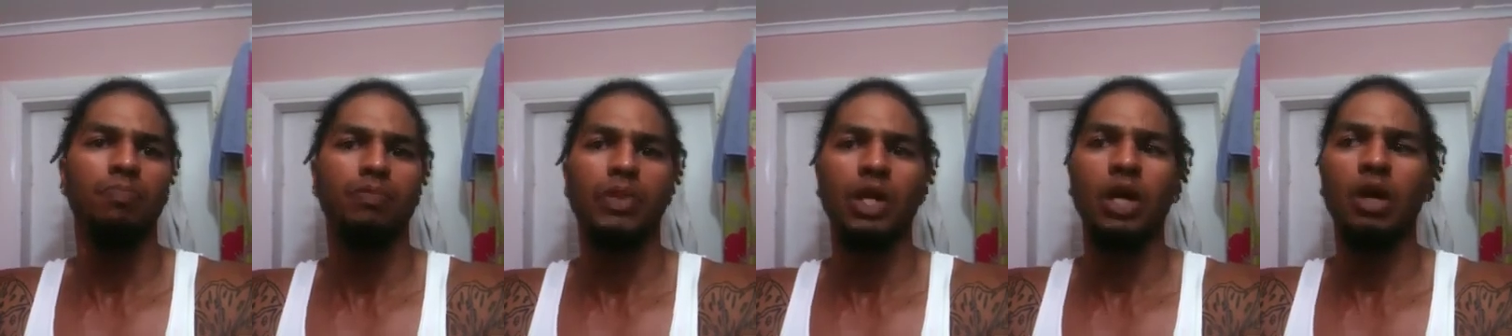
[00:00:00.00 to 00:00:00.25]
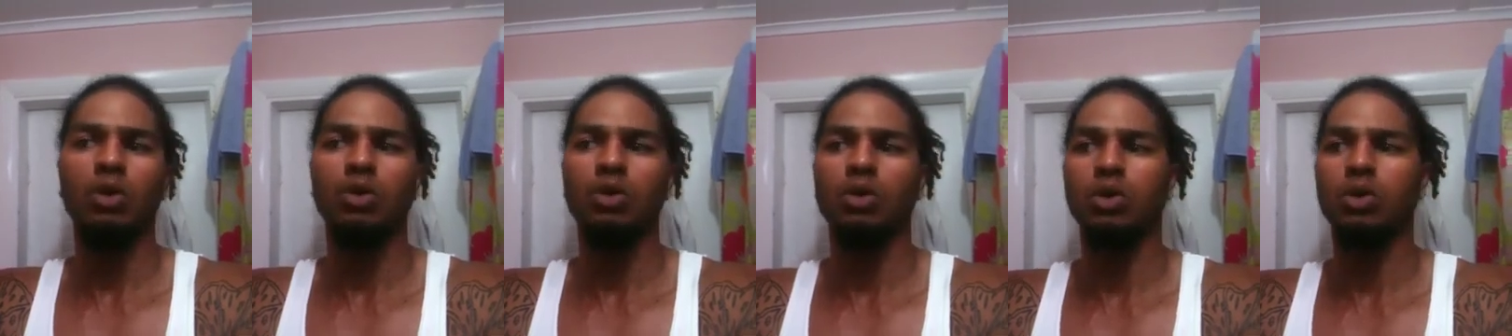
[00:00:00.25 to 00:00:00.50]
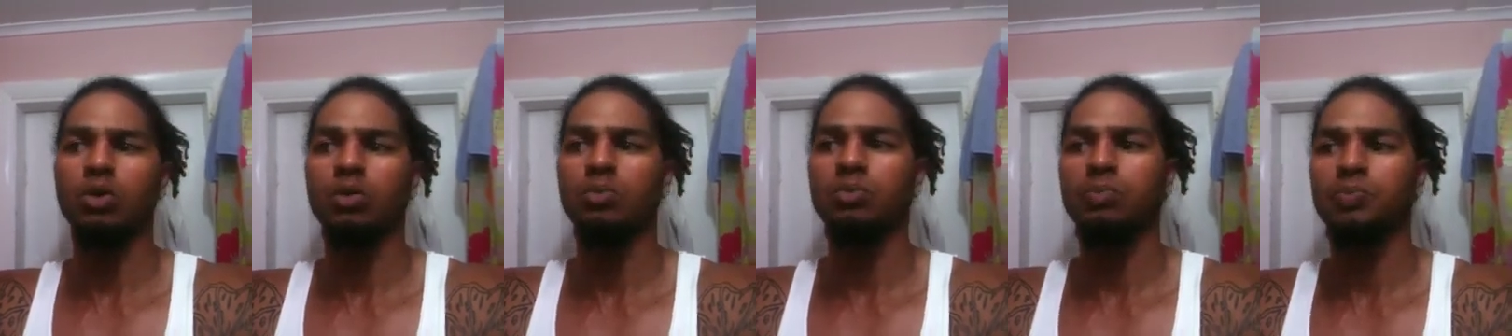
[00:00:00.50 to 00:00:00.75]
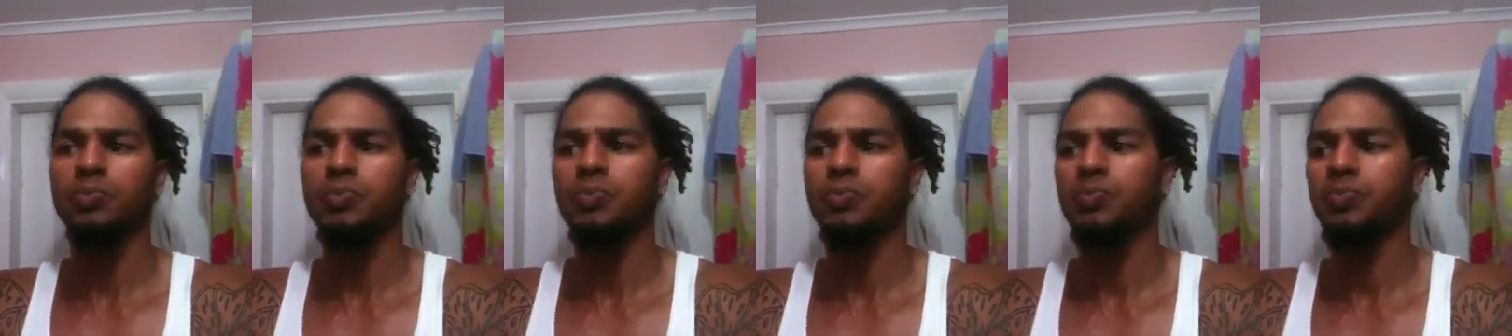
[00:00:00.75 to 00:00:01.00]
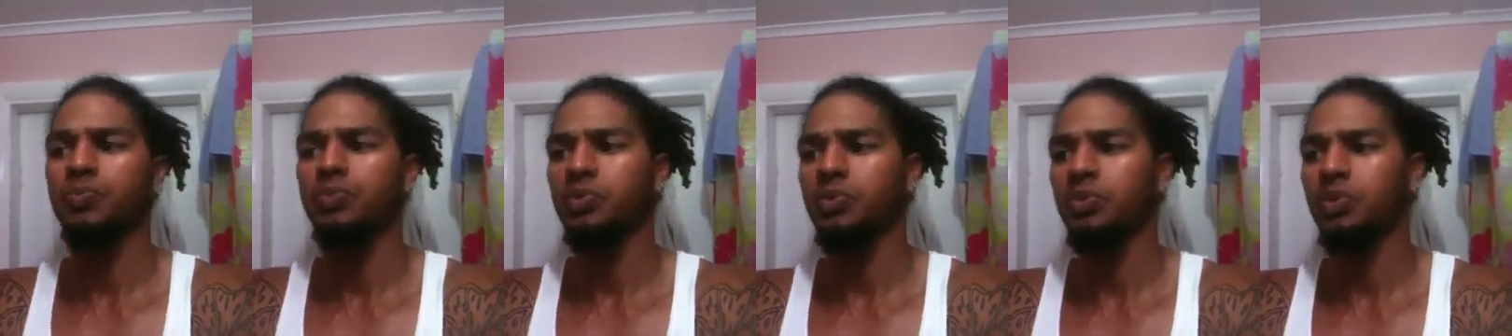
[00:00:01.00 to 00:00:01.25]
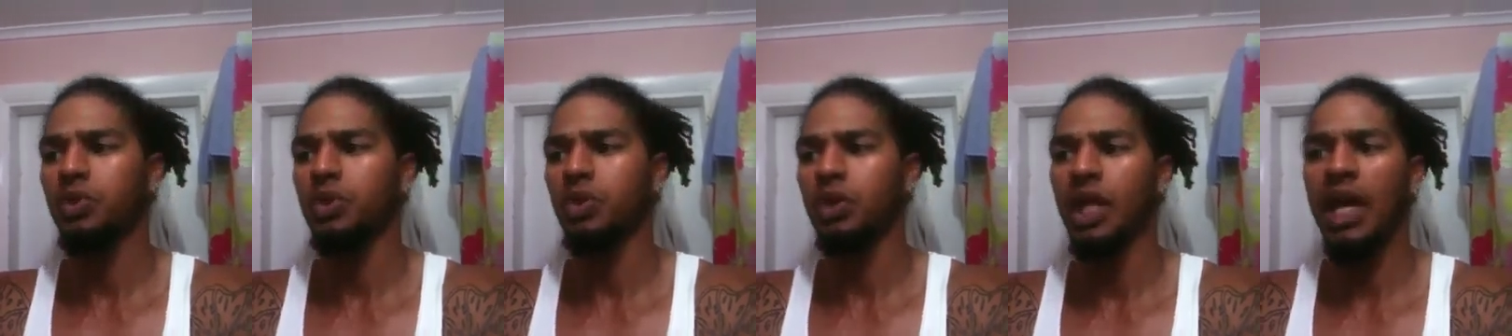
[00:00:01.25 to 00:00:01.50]
I don't know,
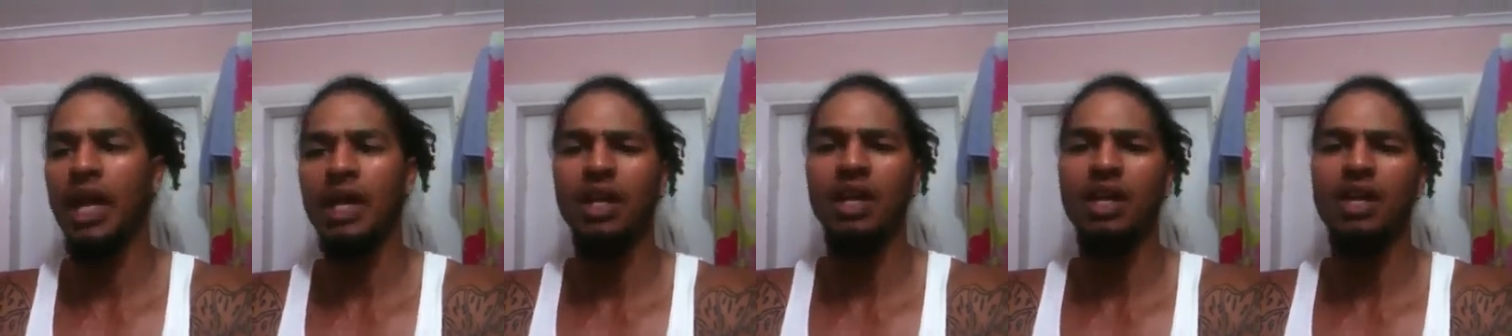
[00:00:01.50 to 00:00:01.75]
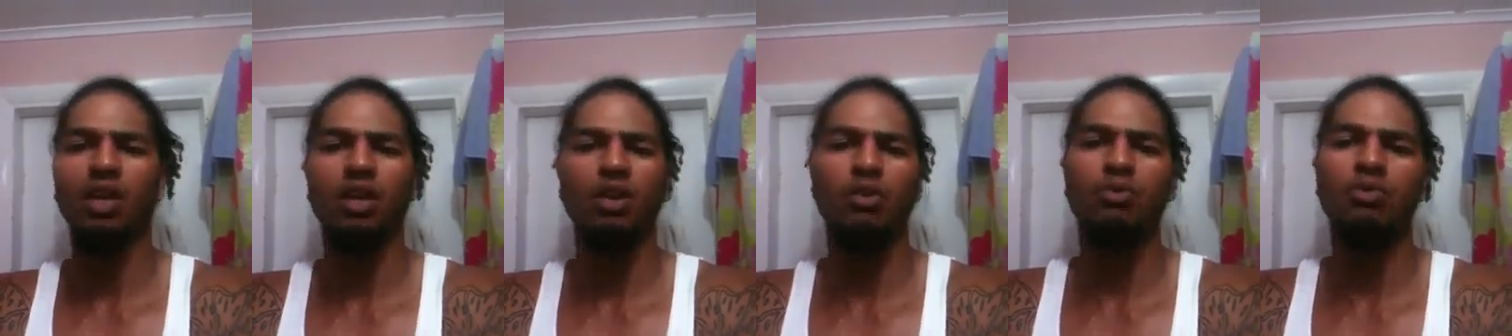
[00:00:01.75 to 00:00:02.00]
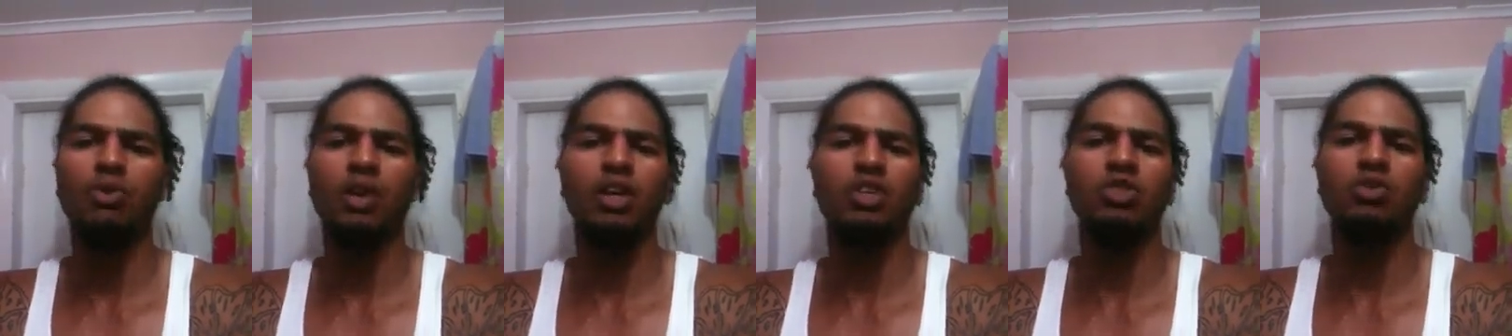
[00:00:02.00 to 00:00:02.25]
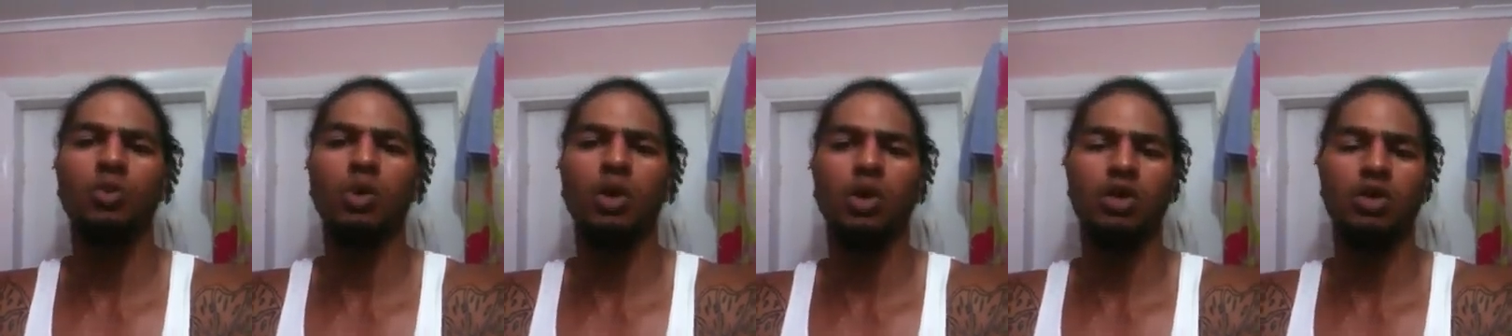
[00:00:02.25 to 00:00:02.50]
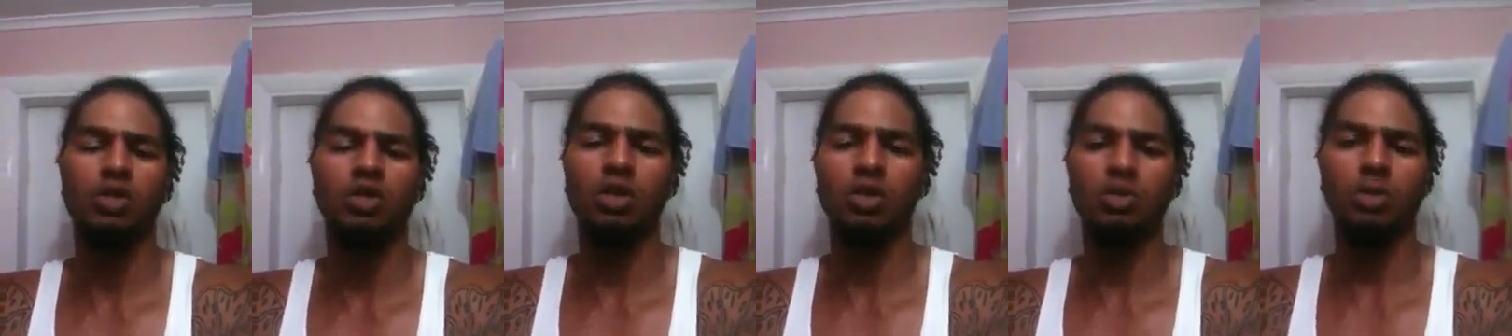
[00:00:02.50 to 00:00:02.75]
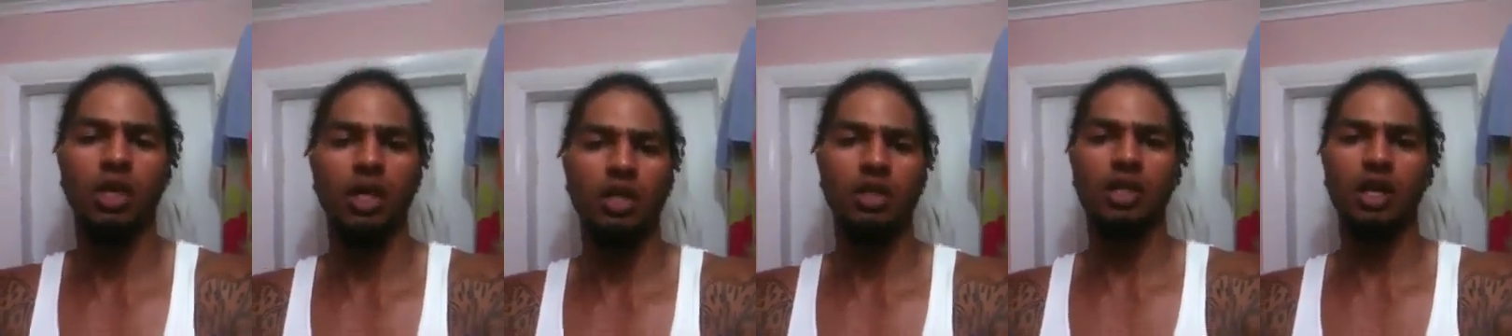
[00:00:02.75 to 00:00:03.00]
not getting your face wet or
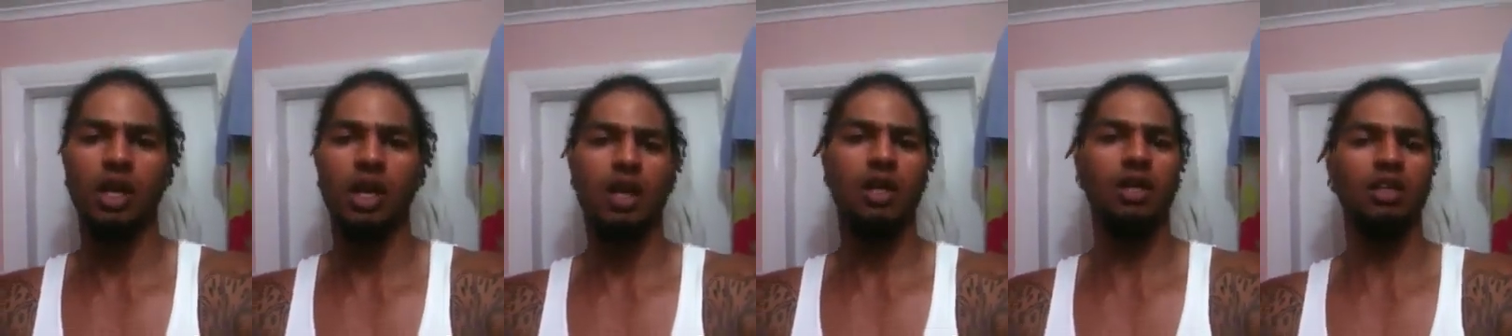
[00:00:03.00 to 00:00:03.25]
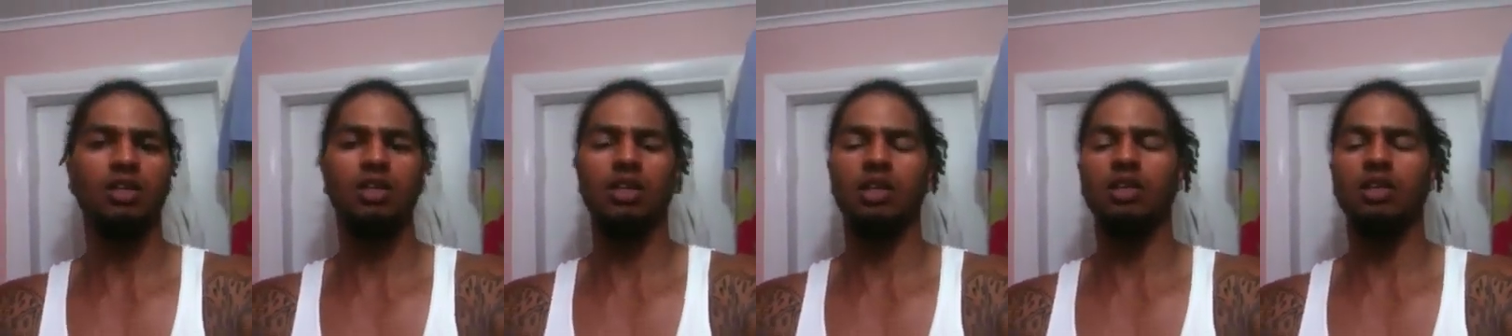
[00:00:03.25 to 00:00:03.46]
something like that.